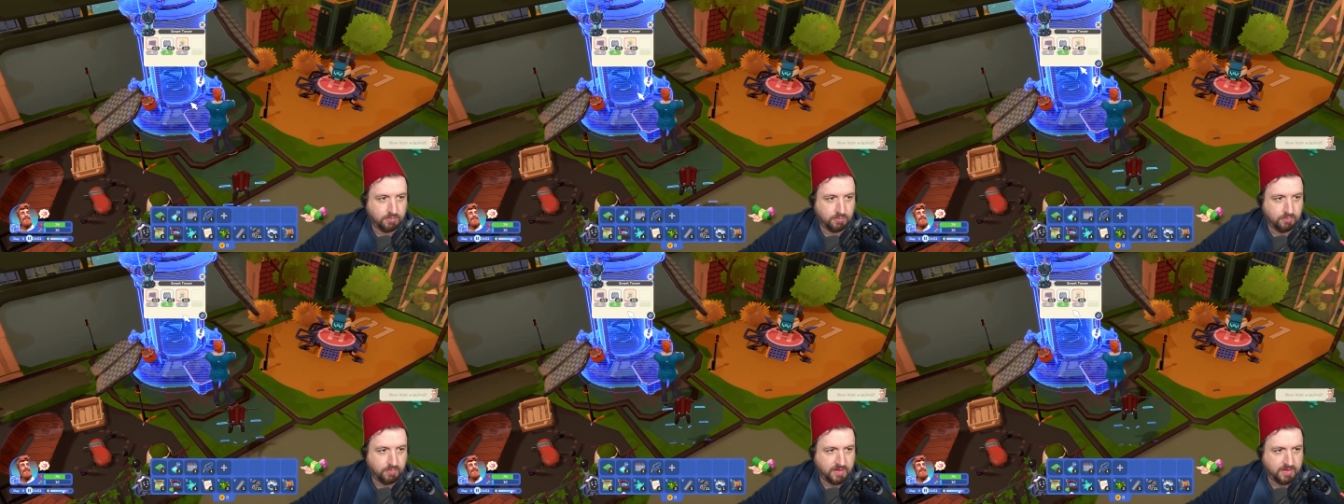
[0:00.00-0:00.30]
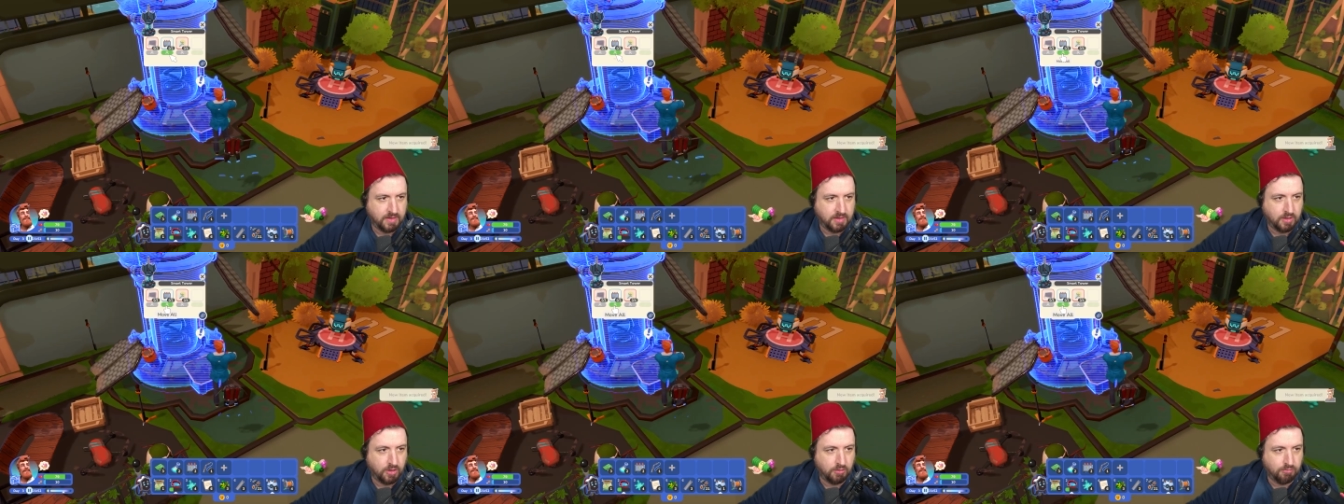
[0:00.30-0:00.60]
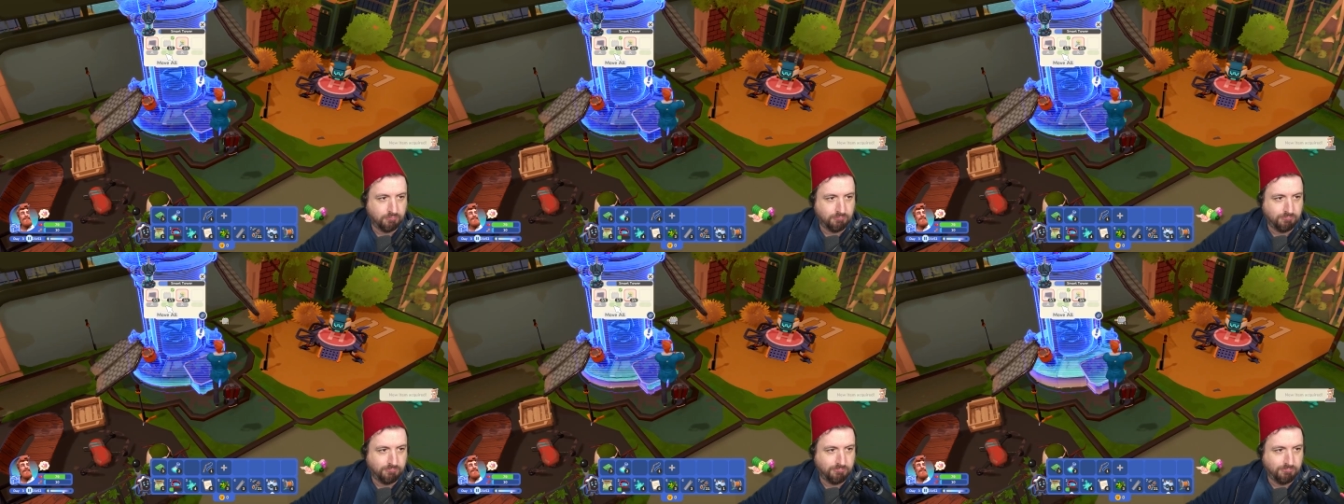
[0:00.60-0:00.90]
so they can go
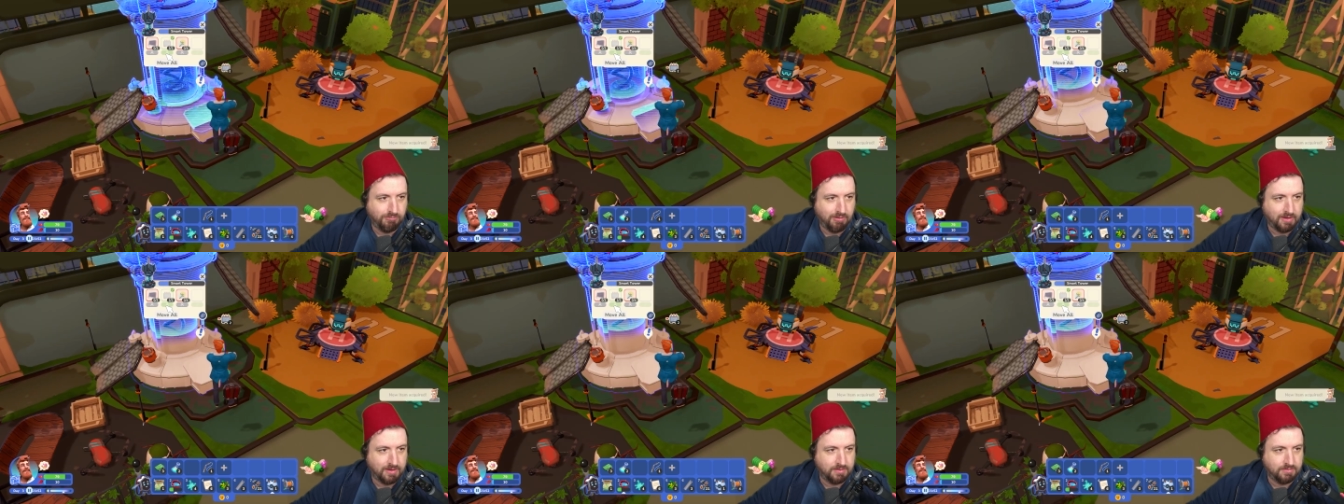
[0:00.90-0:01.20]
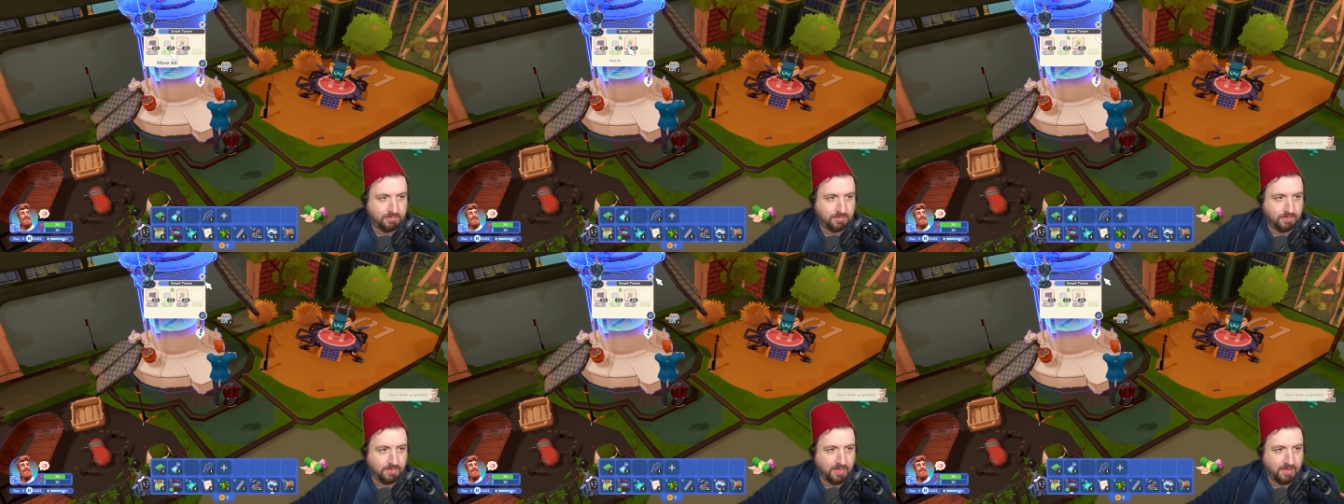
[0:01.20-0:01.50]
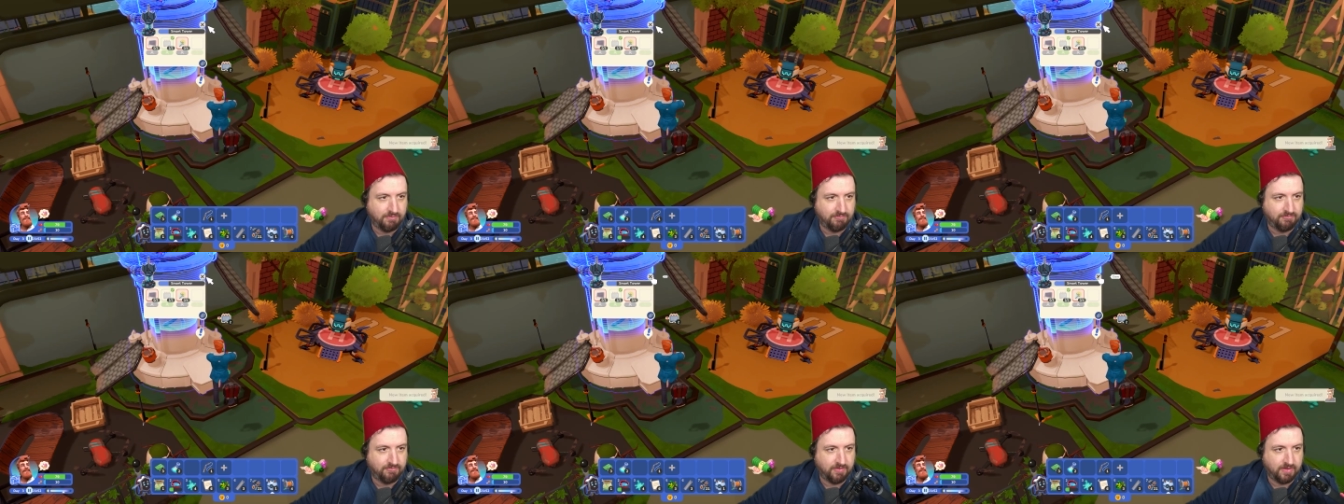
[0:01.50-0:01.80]
right into
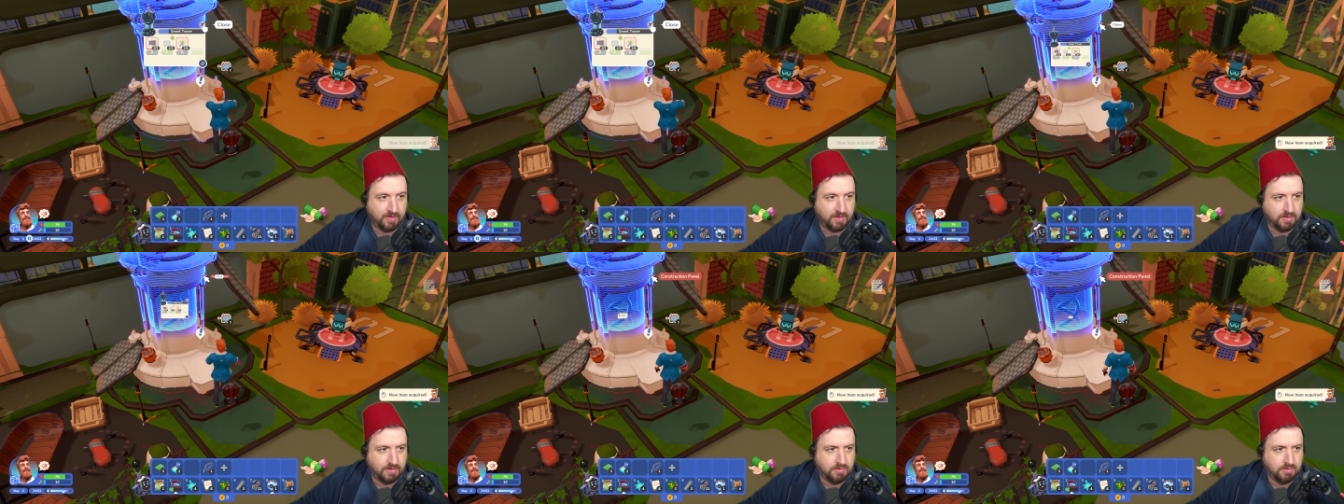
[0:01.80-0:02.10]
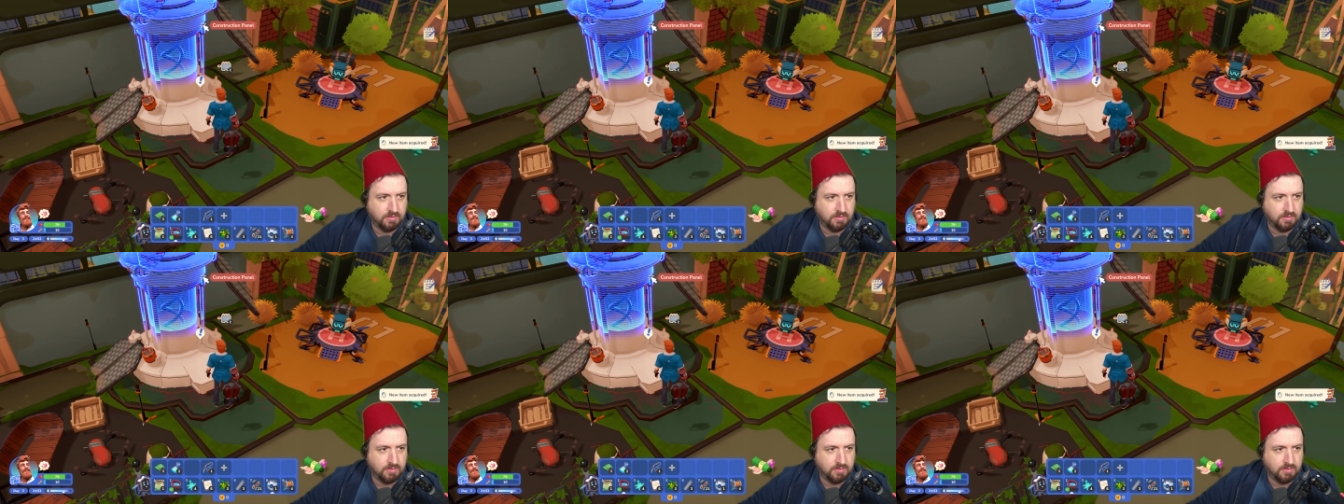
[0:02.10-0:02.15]
that thing.